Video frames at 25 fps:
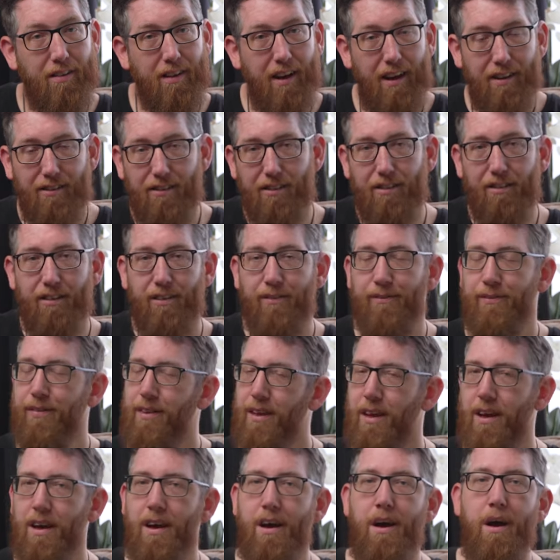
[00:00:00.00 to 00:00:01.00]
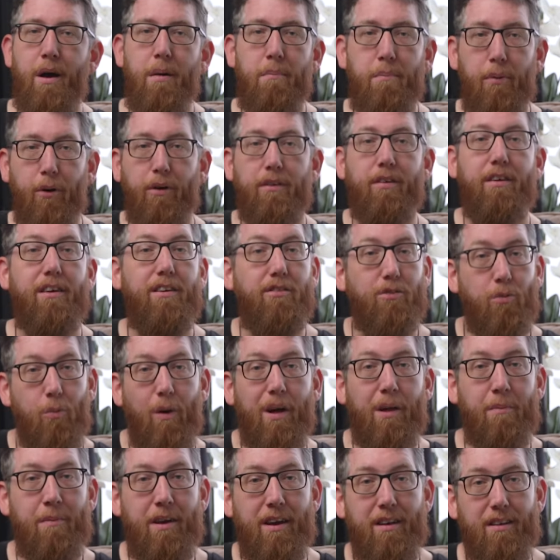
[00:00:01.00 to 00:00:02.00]
I don't know. But is it
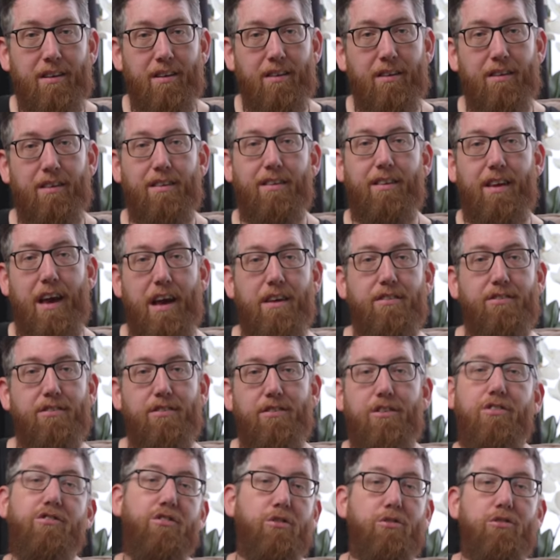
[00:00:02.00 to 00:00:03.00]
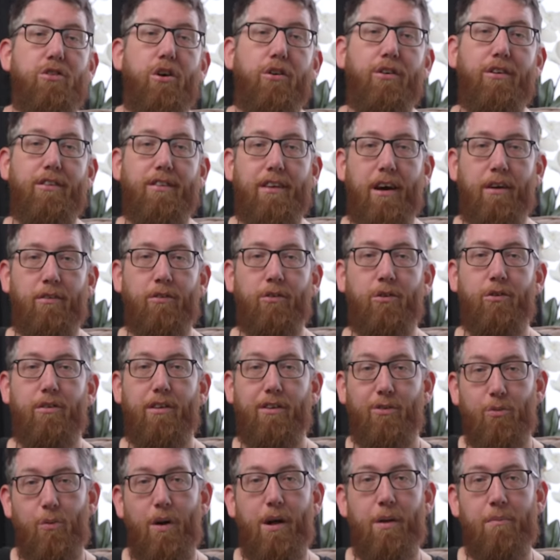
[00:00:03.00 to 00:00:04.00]
well made? Yes, the tutorial download
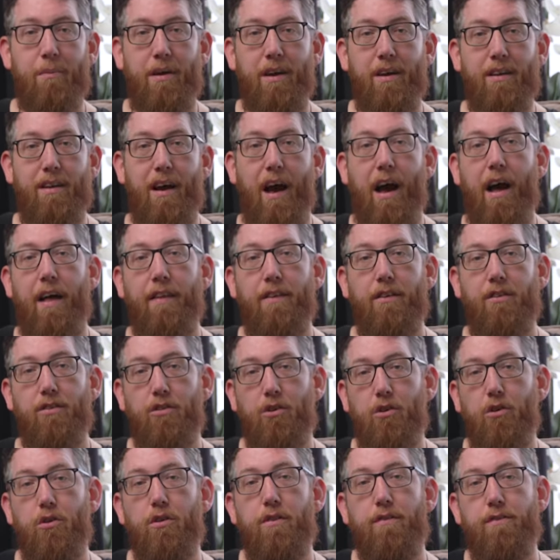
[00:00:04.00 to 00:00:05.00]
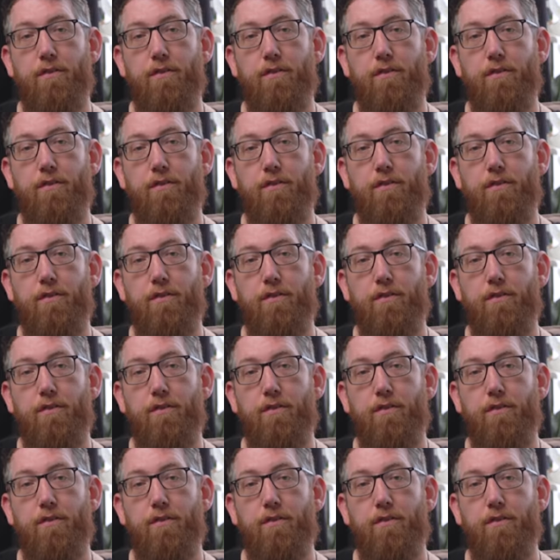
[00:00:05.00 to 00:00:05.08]
is well made and there's good